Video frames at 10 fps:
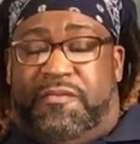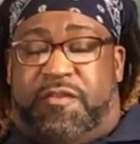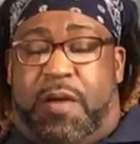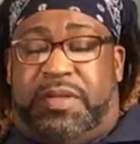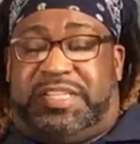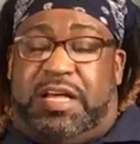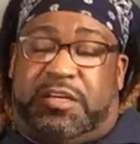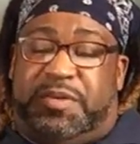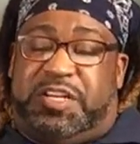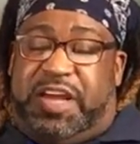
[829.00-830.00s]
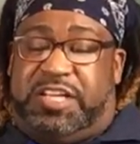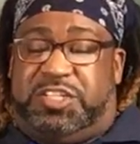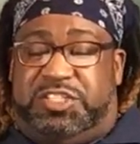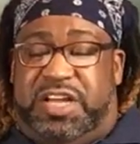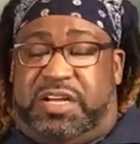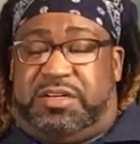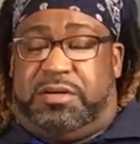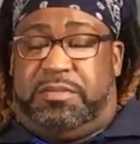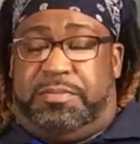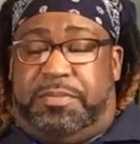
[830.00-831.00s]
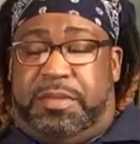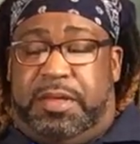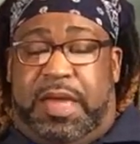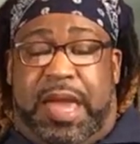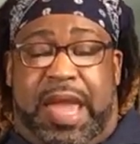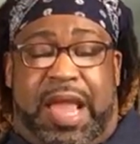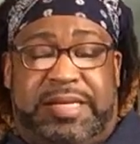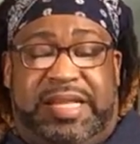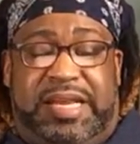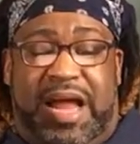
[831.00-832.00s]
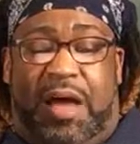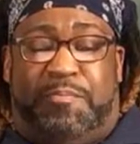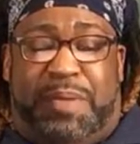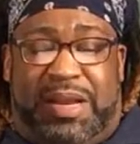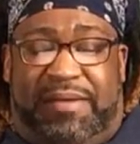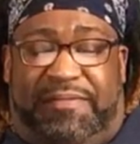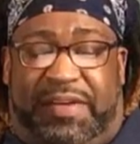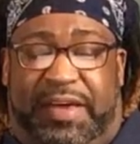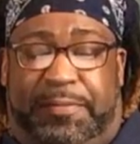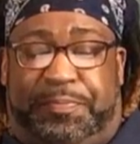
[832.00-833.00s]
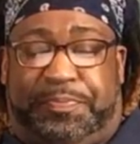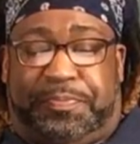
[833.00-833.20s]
from the telecommunications sector and did not benefit